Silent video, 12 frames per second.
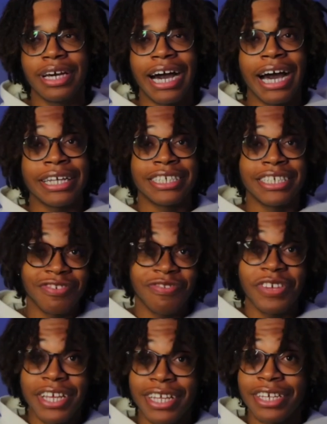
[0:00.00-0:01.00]
I just
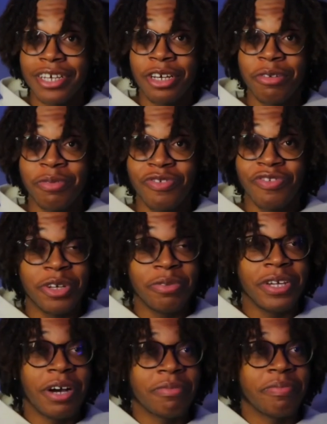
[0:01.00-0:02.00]
flicked up, you feel
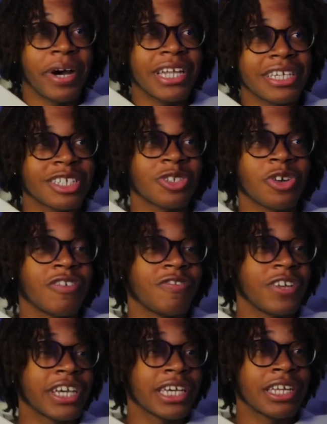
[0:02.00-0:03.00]
me? I'm about to start
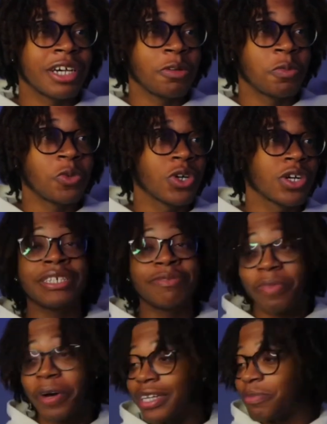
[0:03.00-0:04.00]
flicking up more. It's
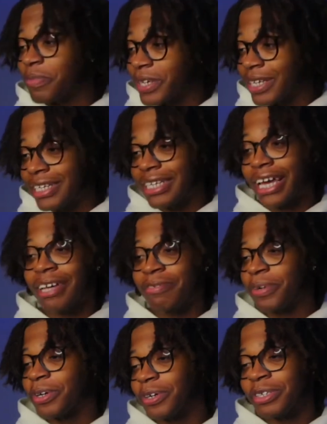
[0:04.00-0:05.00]
about to be a
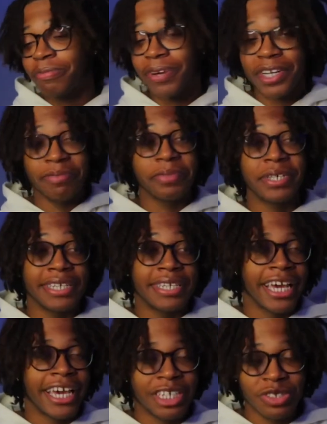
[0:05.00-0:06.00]

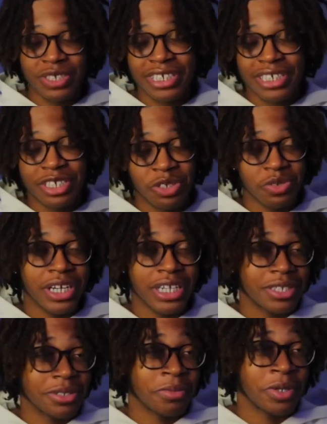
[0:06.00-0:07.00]
dangerous
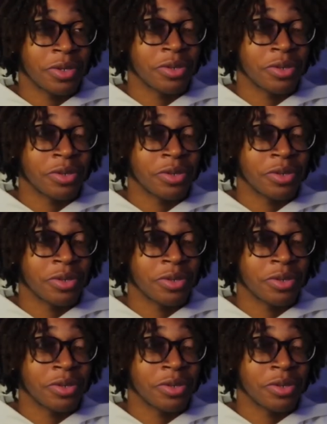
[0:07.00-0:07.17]
situation, bro.